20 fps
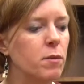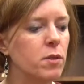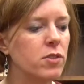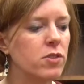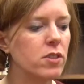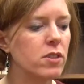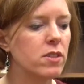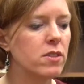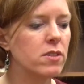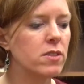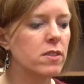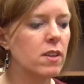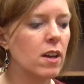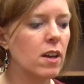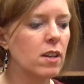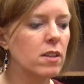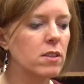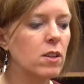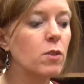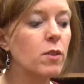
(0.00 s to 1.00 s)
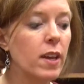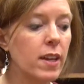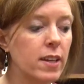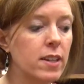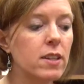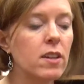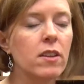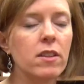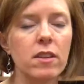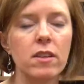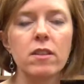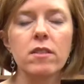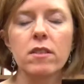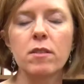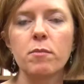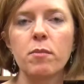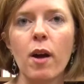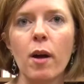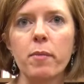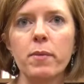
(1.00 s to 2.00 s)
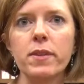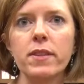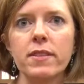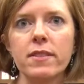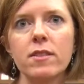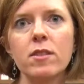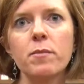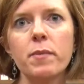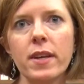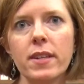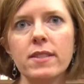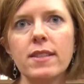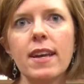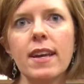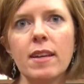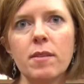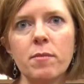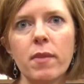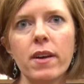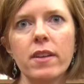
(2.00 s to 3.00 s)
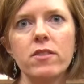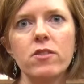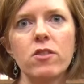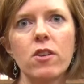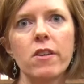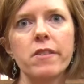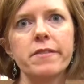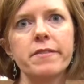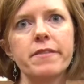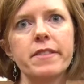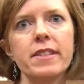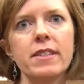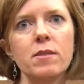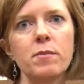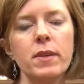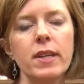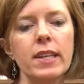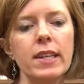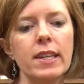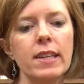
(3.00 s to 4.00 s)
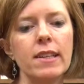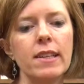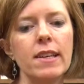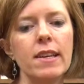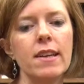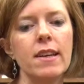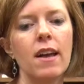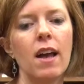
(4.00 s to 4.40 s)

which is located on the property still maintained by New Garden Friends Meeting,